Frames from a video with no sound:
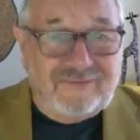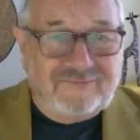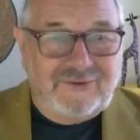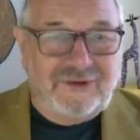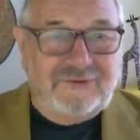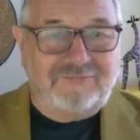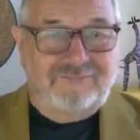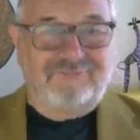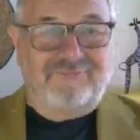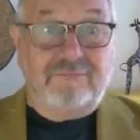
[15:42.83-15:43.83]
kind of,
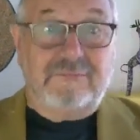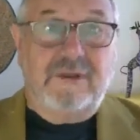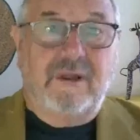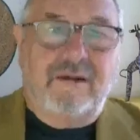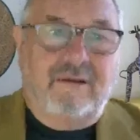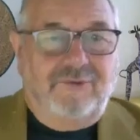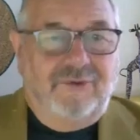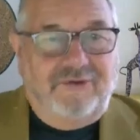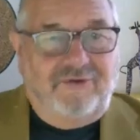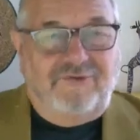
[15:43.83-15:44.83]
I'll call
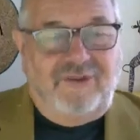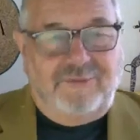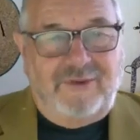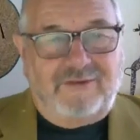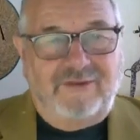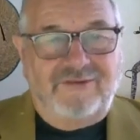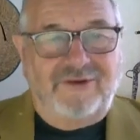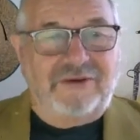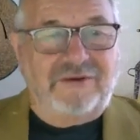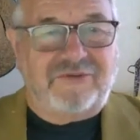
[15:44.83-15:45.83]
it a setback. That's an
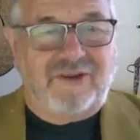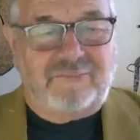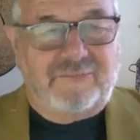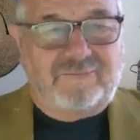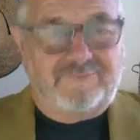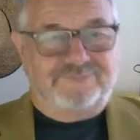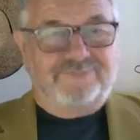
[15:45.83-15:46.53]
understatement.